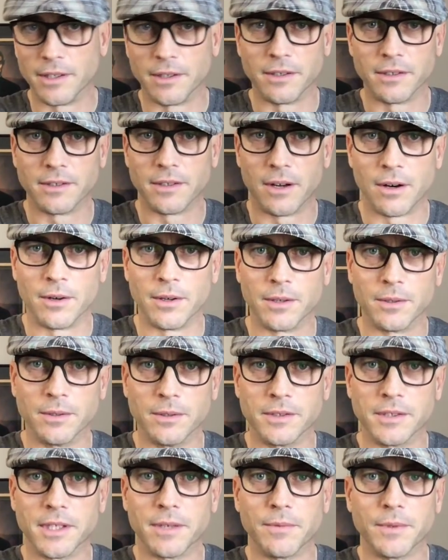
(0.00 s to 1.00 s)
There's
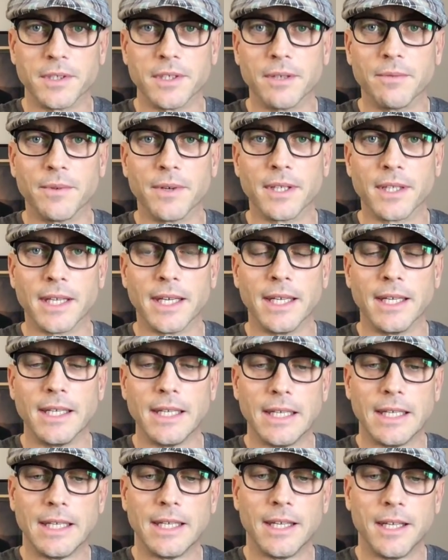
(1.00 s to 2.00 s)
articles, different stuff like that
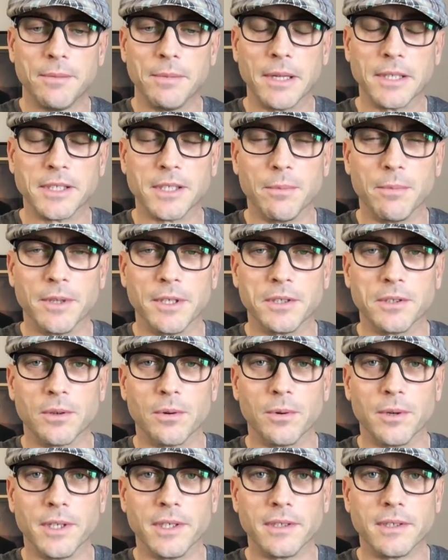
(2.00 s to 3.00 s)
about some of the
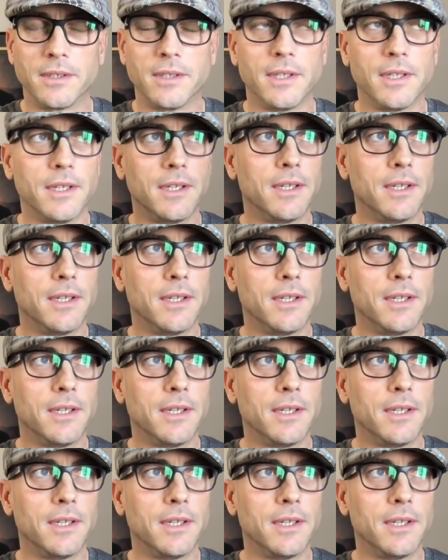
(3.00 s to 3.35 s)
stories,